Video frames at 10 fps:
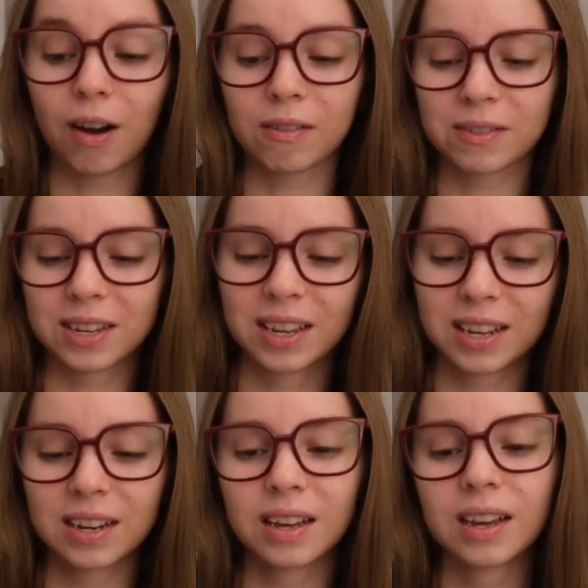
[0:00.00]

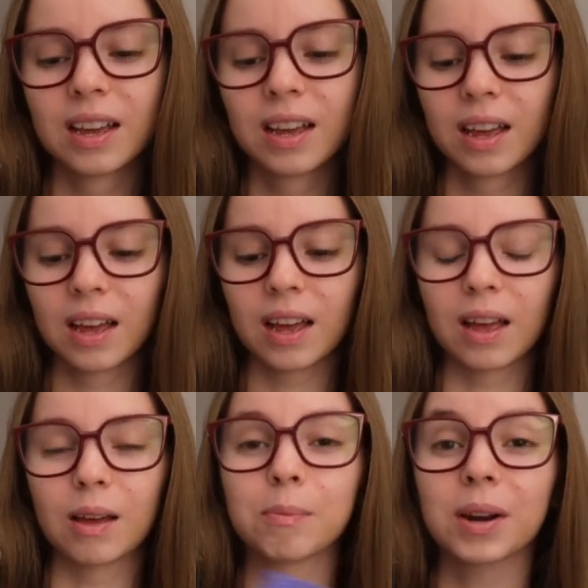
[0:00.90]
often.
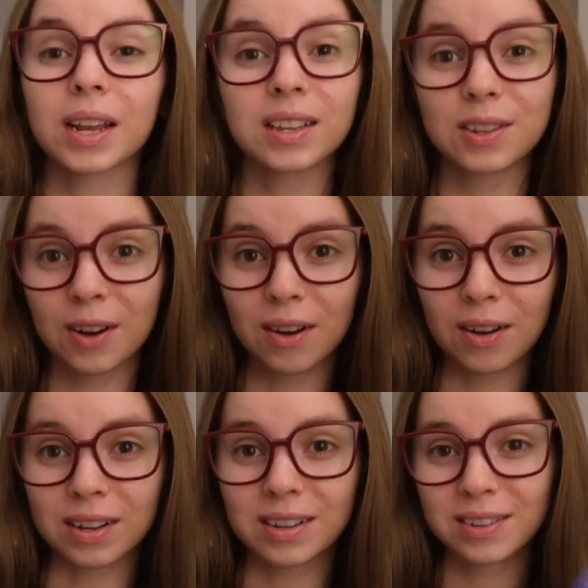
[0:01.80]
Um, but I can
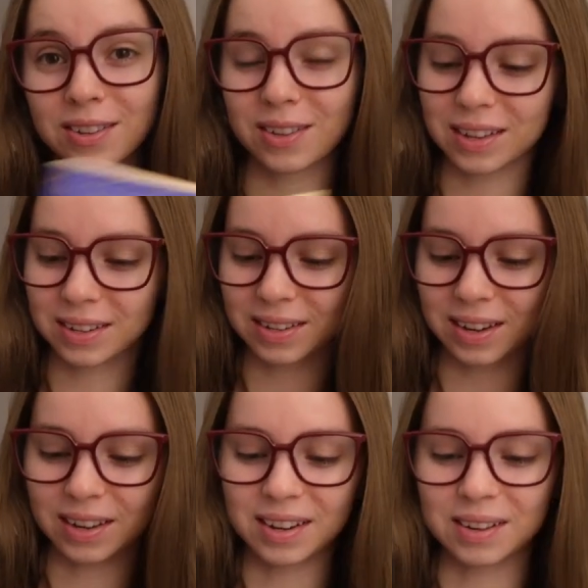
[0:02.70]
talk, so that's
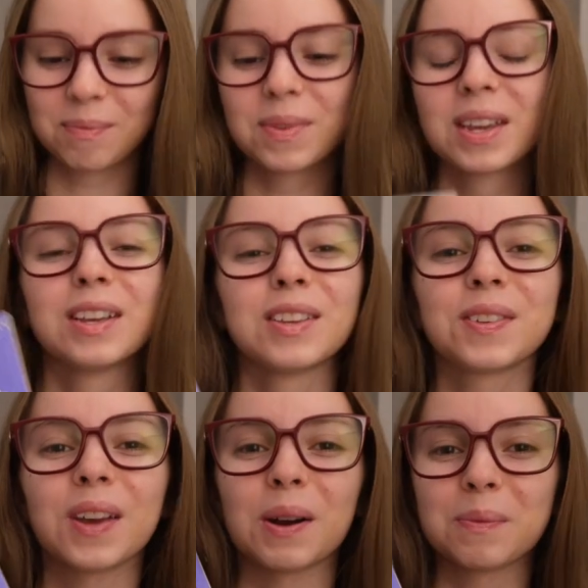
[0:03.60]
exciting.
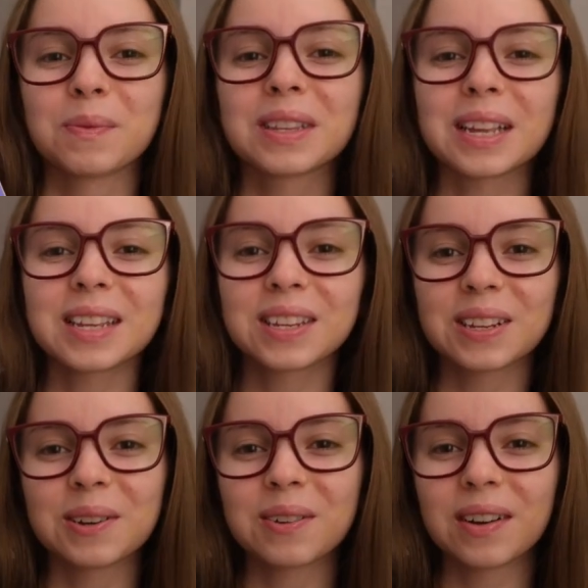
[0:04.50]
So let's
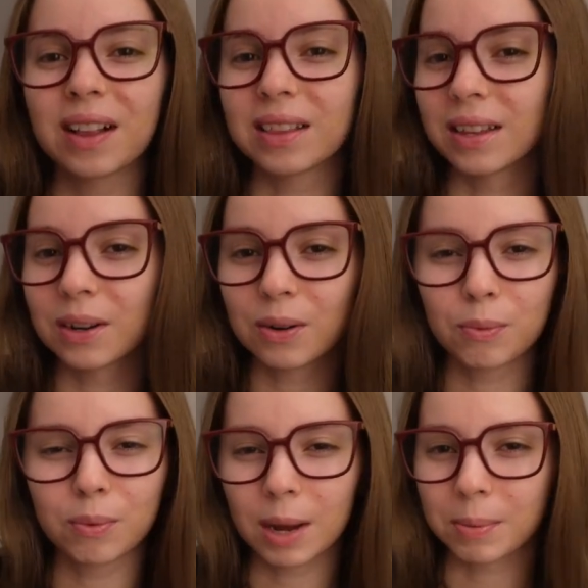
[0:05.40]
do a little
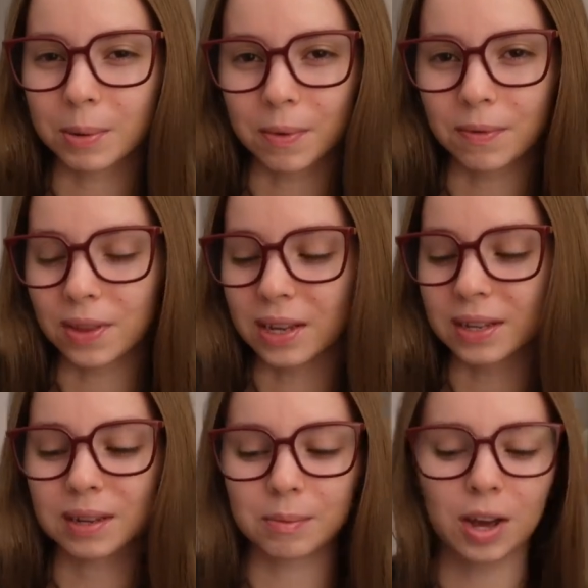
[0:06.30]
wrap up of
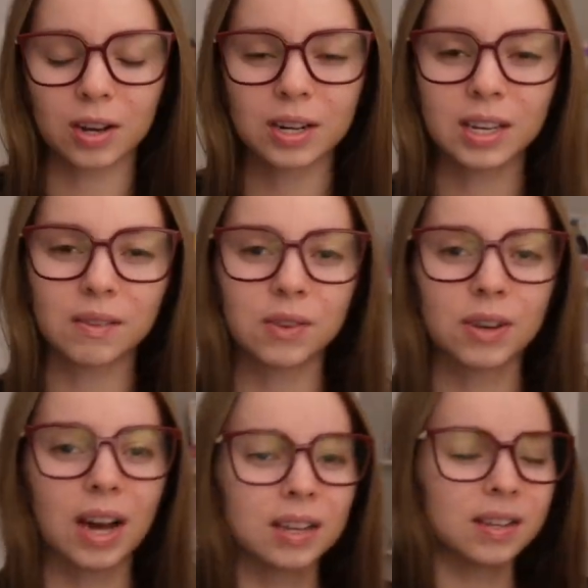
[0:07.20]
this. I'm not going to give you
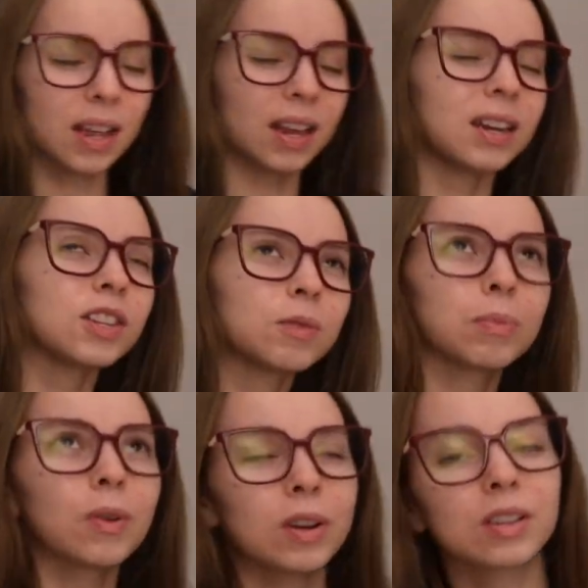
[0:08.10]
guys any
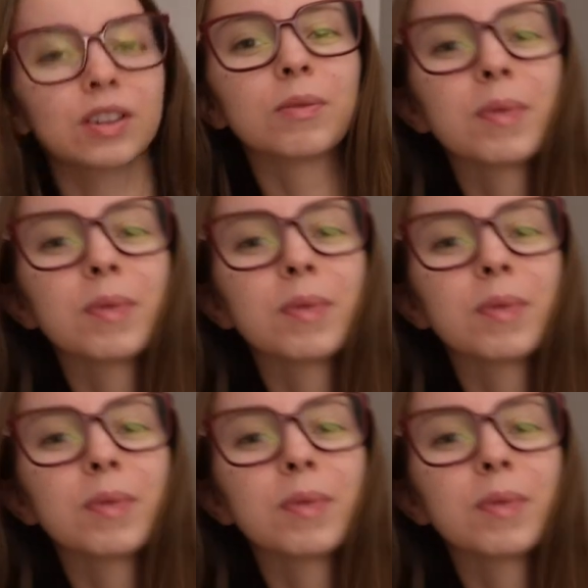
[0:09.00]
spoilers